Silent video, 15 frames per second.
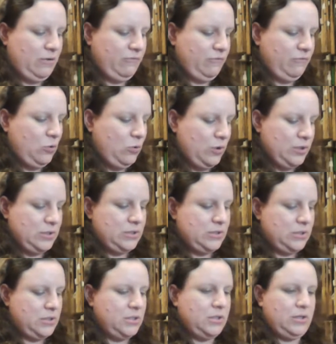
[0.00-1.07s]
Of
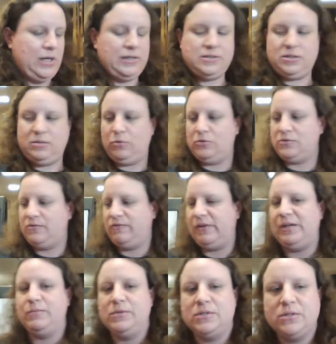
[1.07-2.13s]
course, that's the most
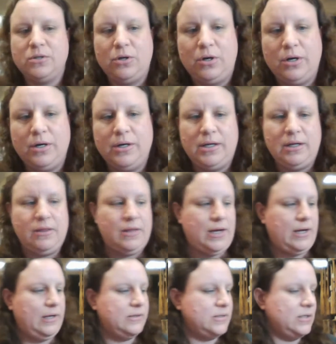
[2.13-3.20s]
famous card in
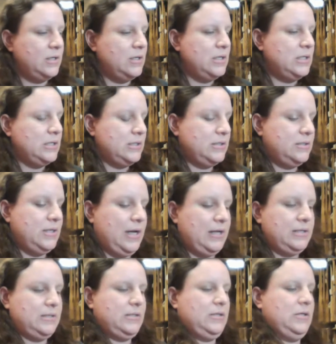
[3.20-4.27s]
that
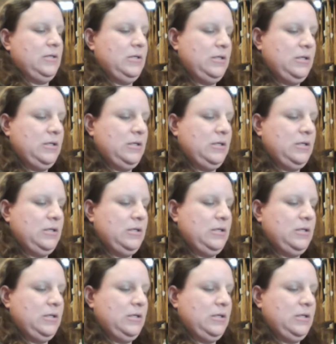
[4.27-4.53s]
set.